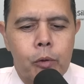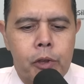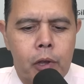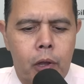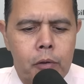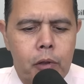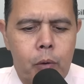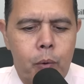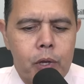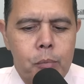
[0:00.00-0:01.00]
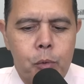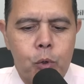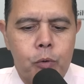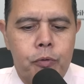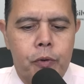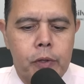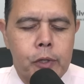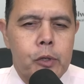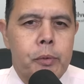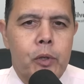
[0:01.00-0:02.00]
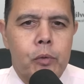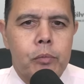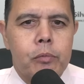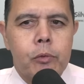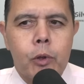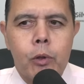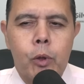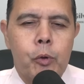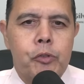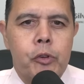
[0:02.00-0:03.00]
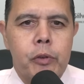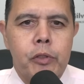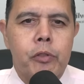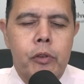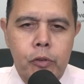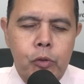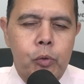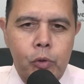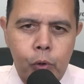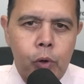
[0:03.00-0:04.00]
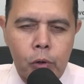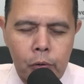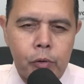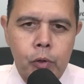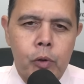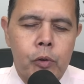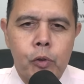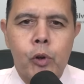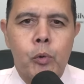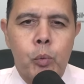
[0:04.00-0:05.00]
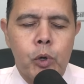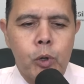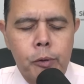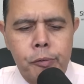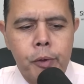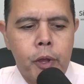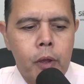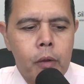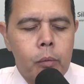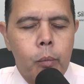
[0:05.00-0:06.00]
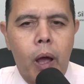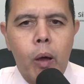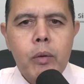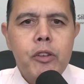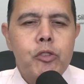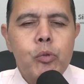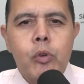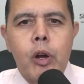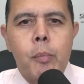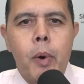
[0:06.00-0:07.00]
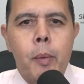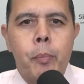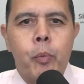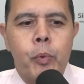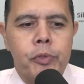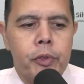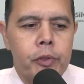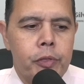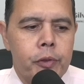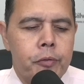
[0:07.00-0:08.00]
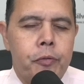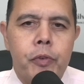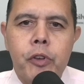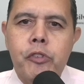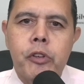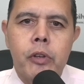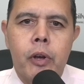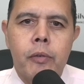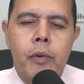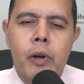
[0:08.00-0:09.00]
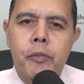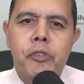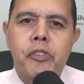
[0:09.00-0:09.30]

Okay, I, I want to move a little bit closer in, into your, your, your world. How did you come up with the, the vision of, of